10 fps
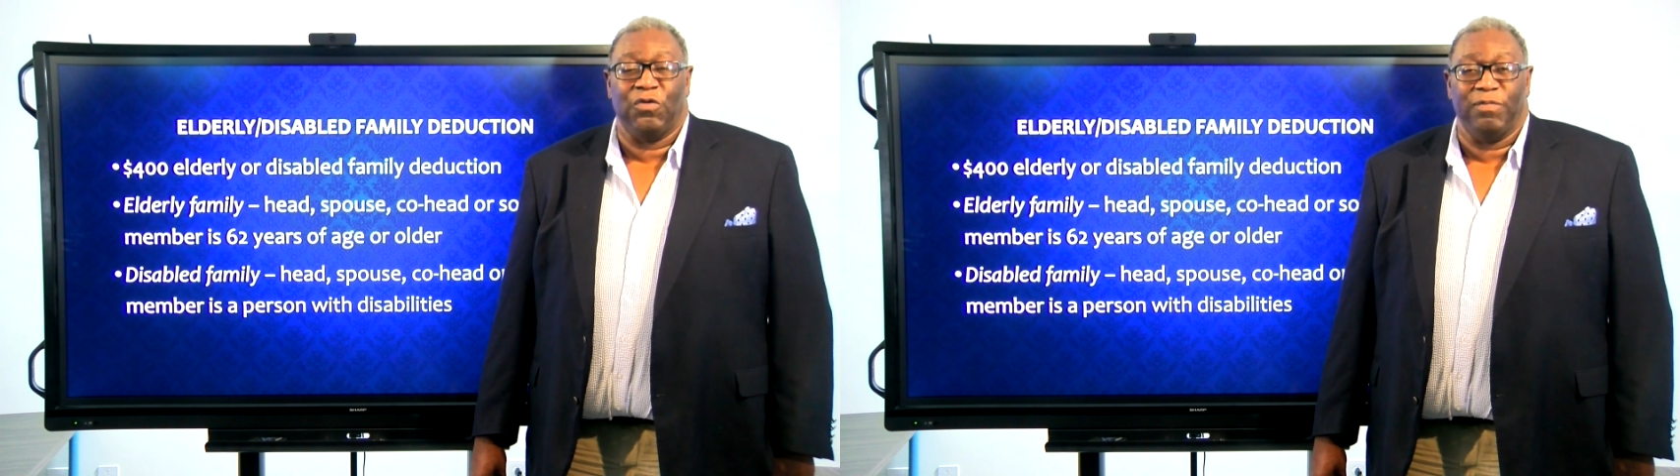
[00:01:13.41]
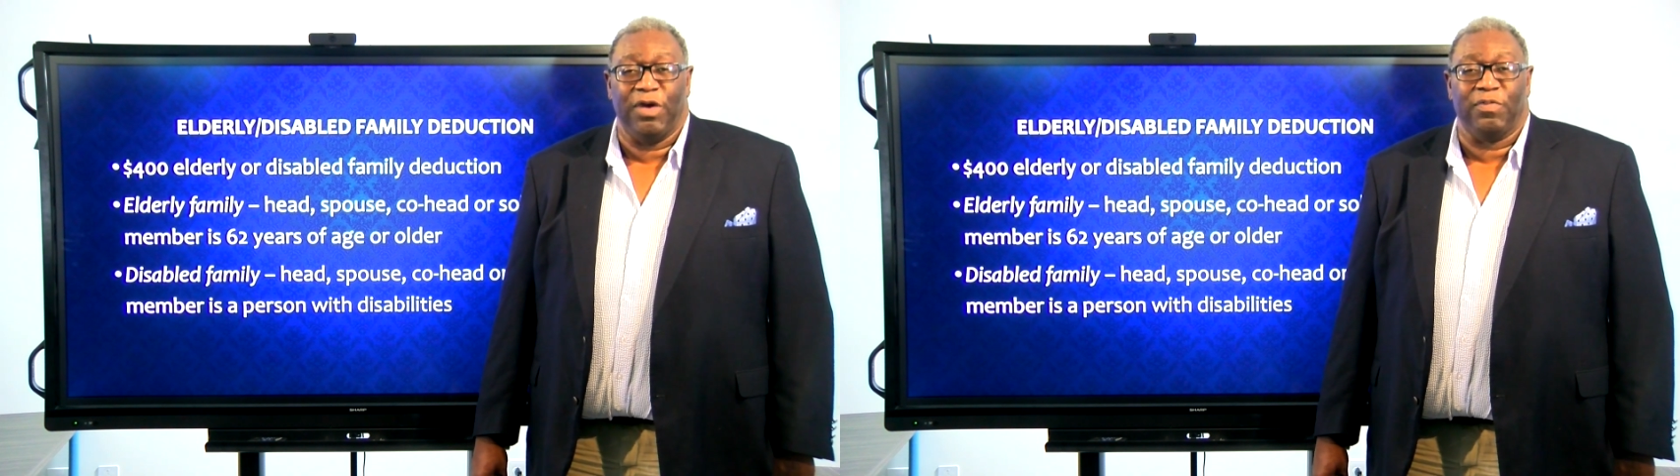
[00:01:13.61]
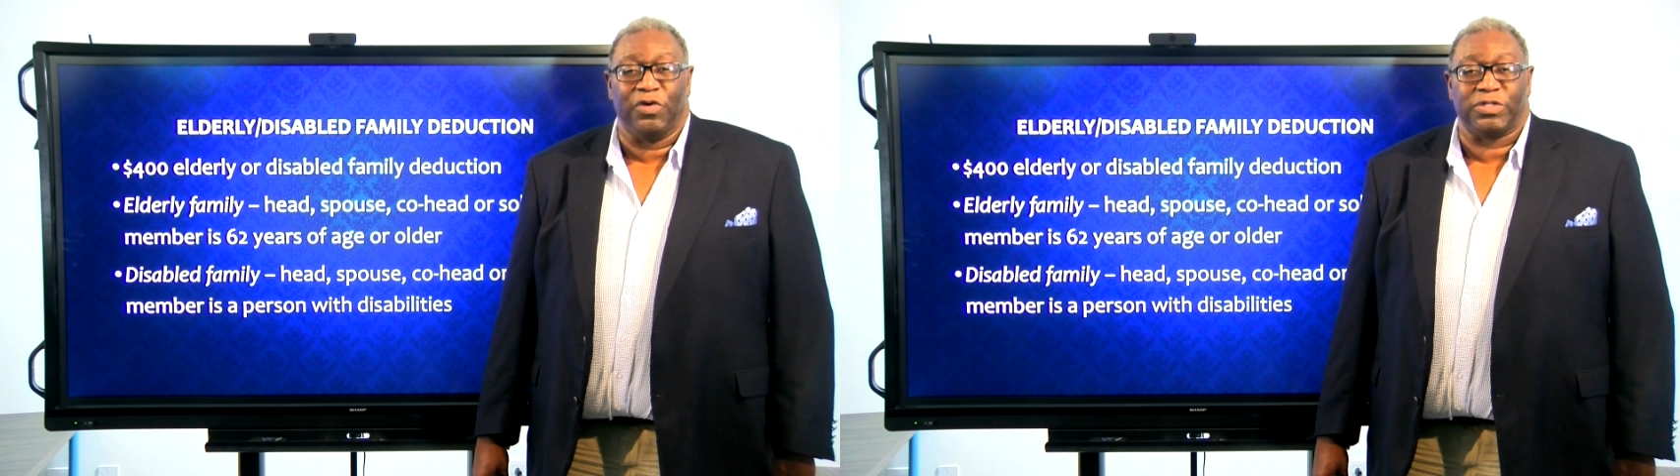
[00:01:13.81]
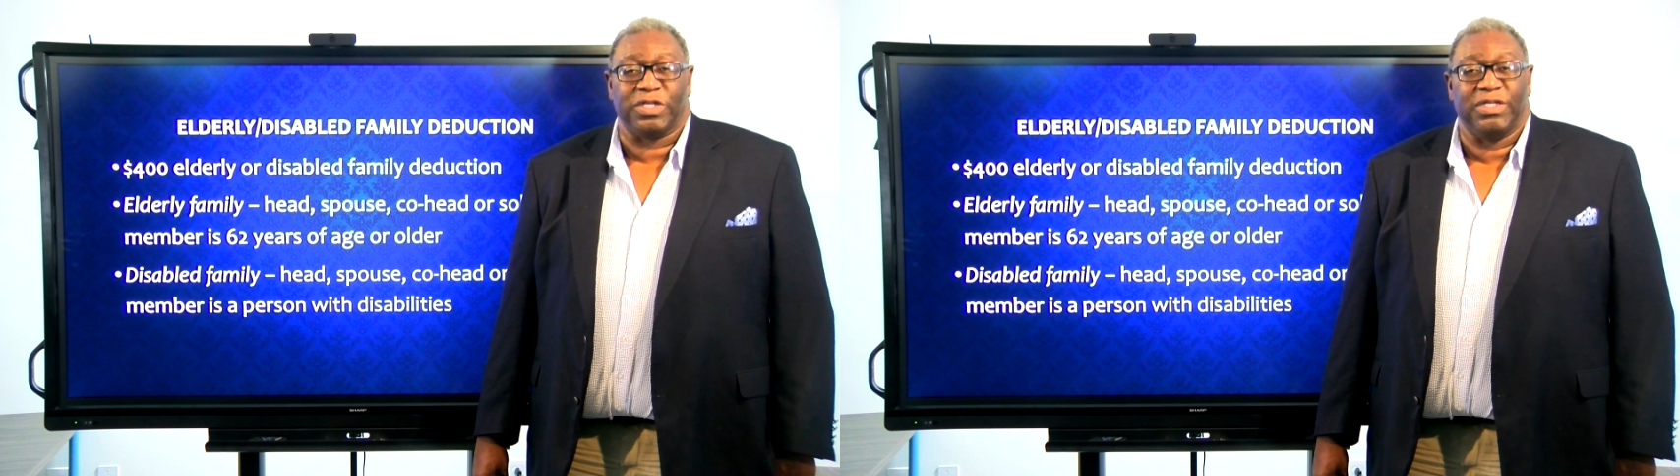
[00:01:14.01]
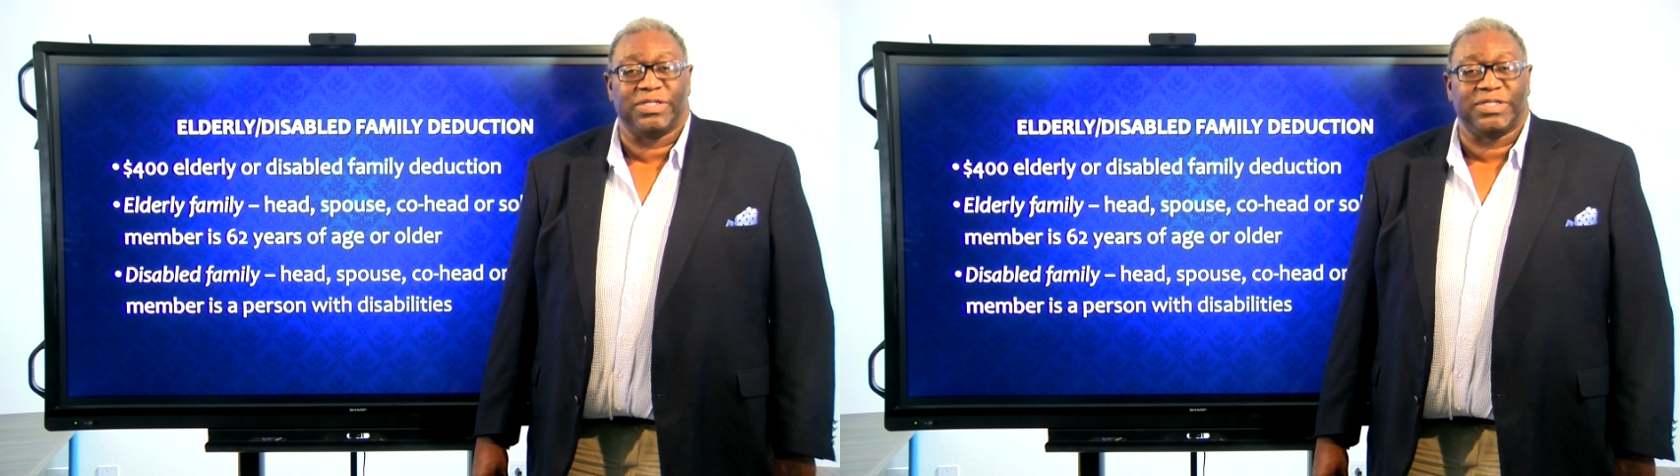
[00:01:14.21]
member's
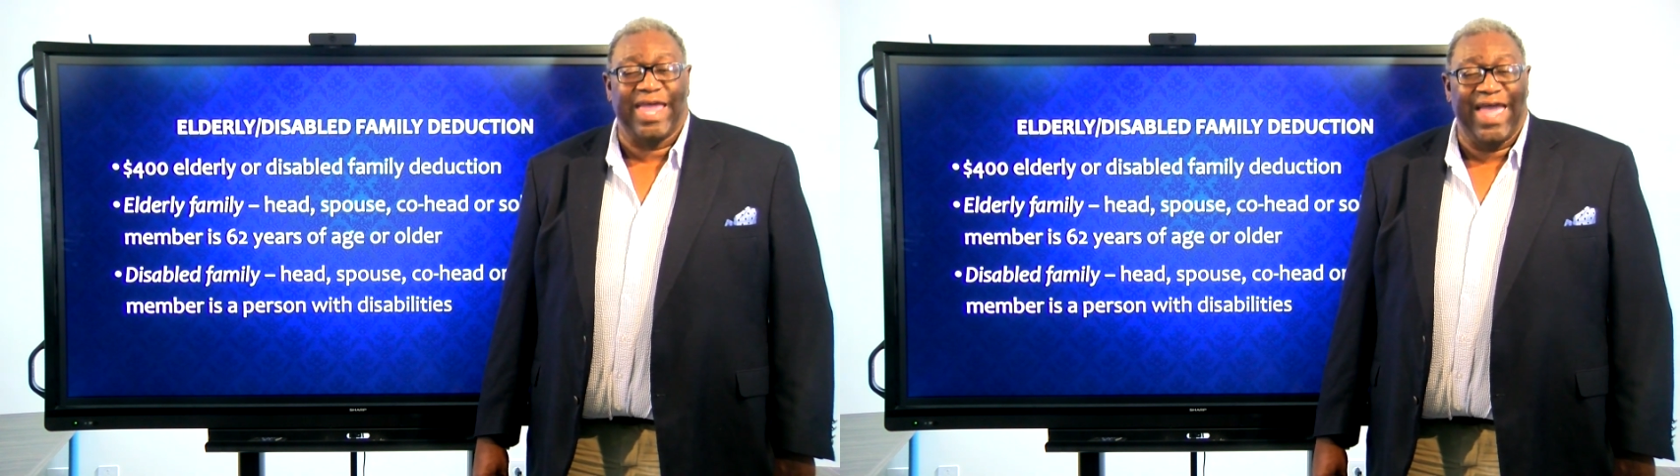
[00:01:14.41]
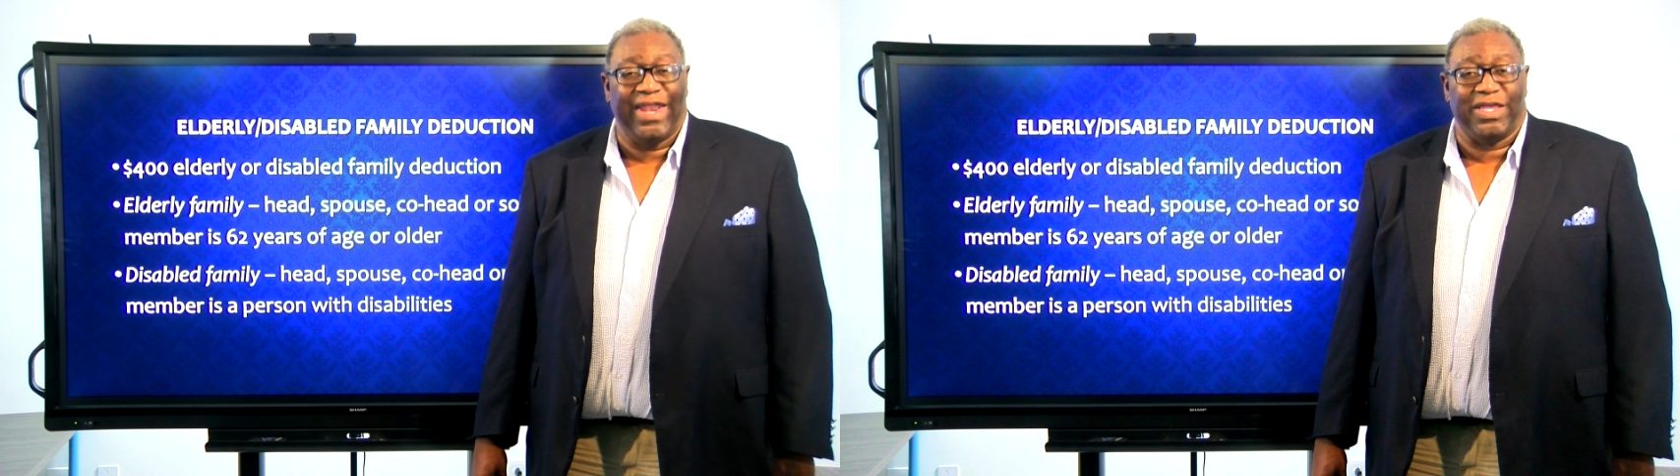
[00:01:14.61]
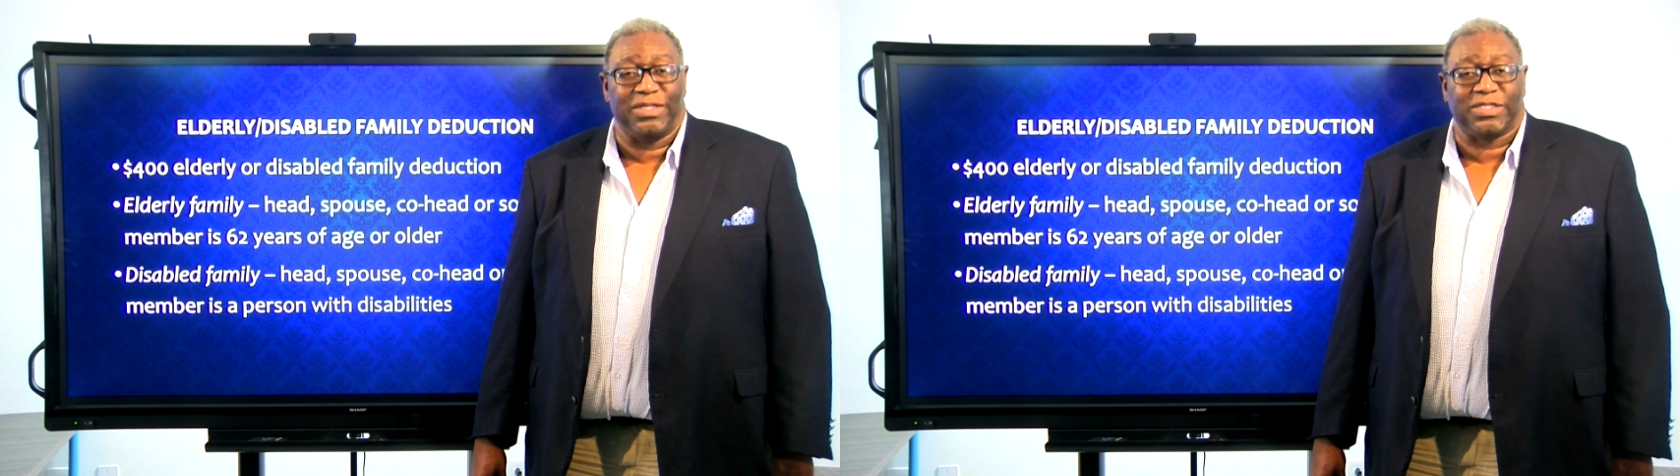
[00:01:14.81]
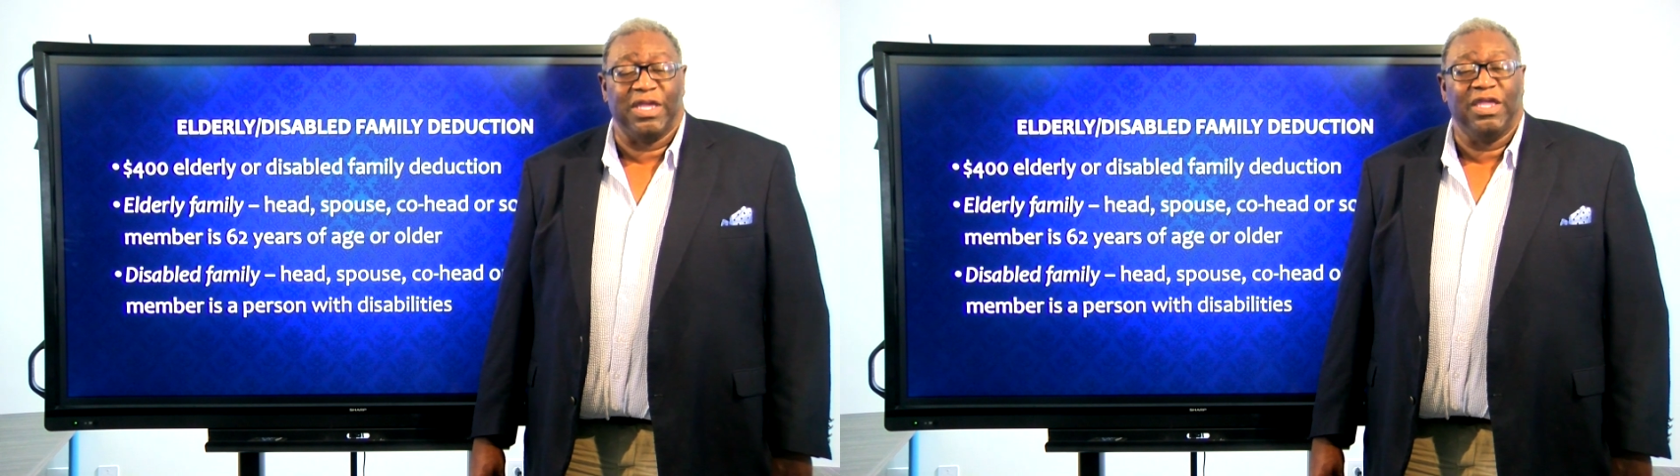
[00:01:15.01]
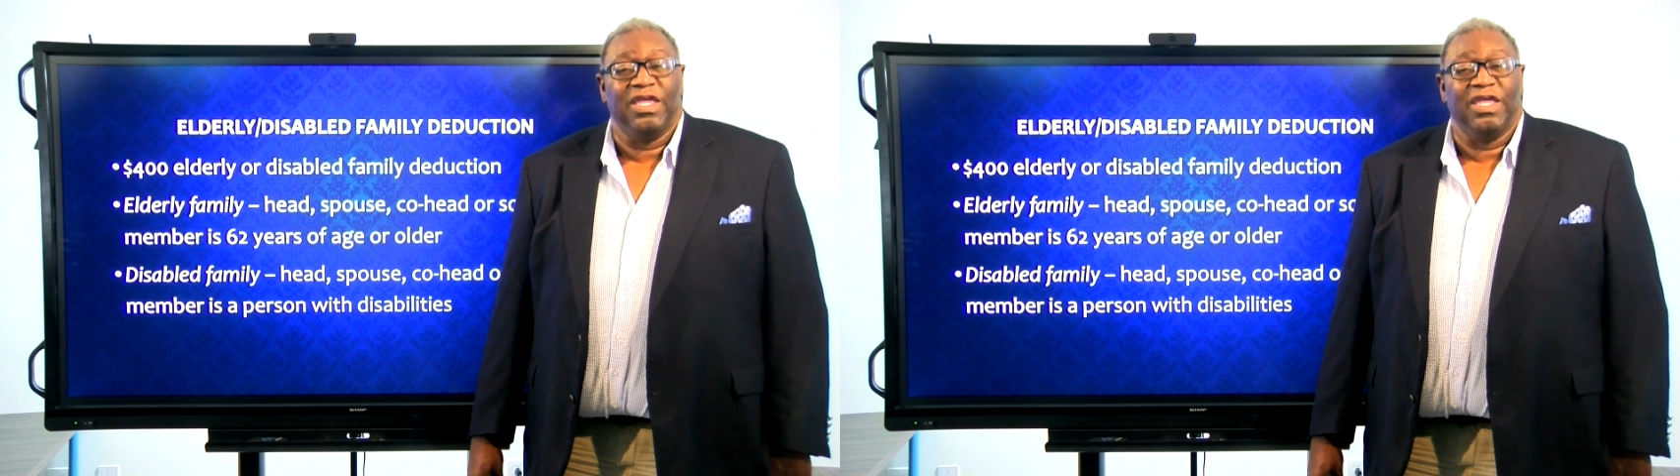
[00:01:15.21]
status,